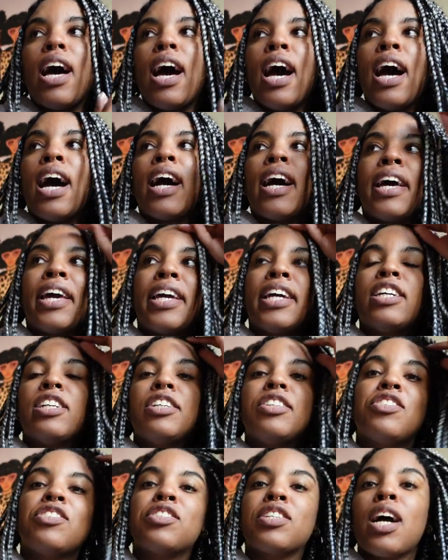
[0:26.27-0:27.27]
I
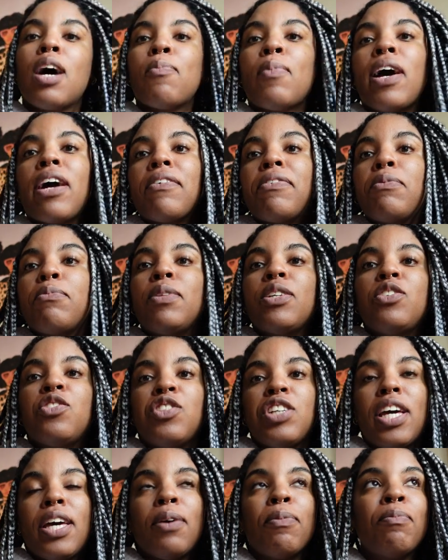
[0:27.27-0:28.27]
just got back from the
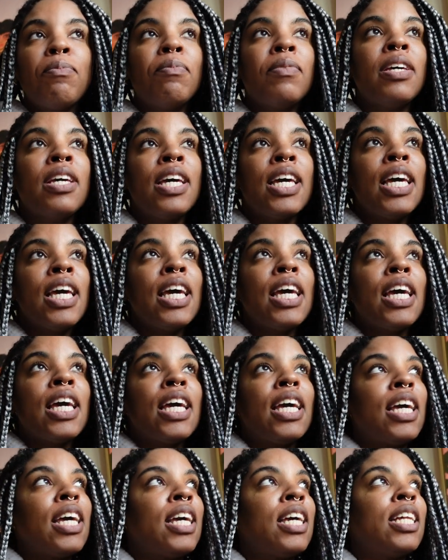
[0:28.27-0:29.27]
gym.
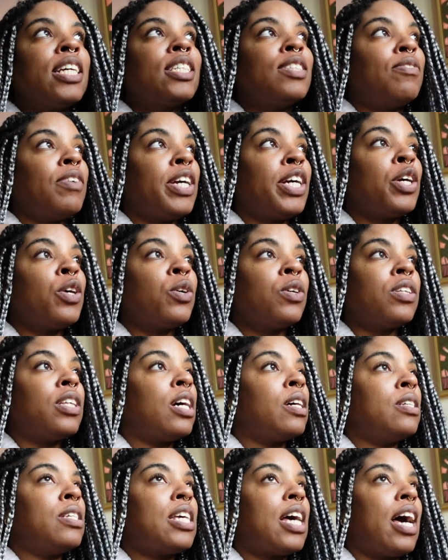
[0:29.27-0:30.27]
It is very cold
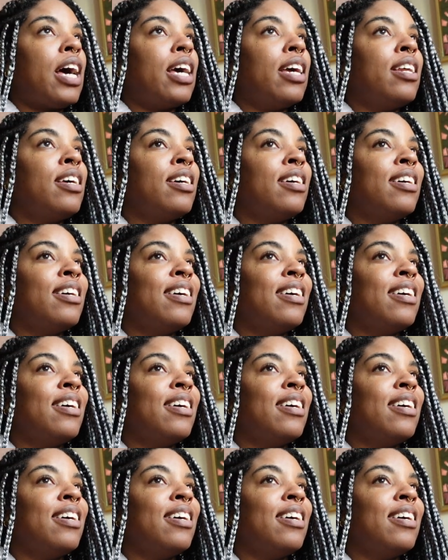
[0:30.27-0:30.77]
outside.